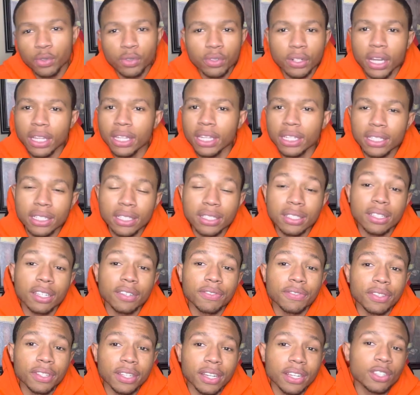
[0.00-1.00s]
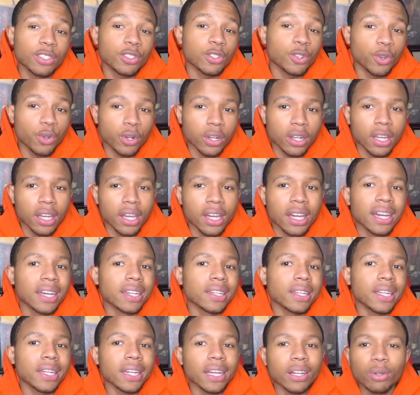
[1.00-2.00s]
and all that good stuff in their store,
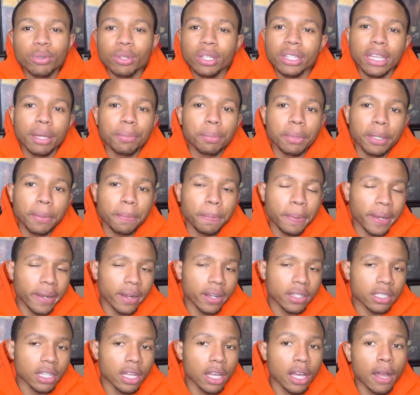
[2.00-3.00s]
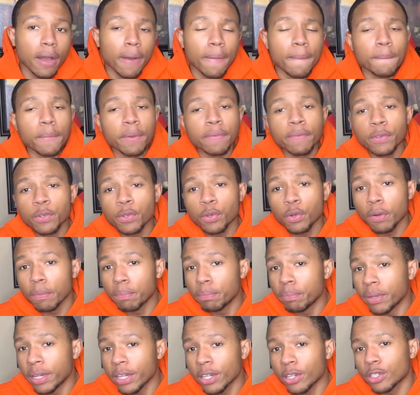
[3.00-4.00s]
they're not gonna get that many pairs. But if you do a
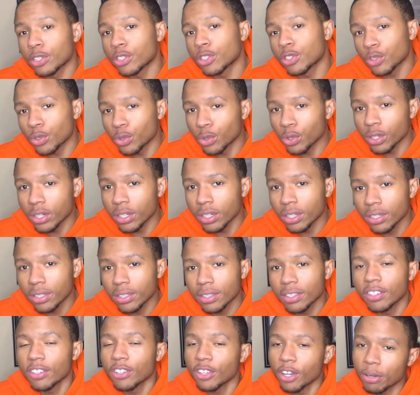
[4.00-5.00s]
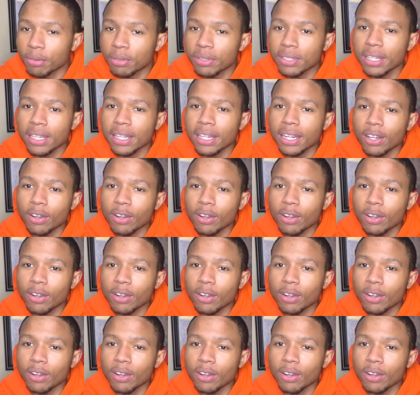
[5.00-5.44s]
bigger store, you know what I'm saying, they're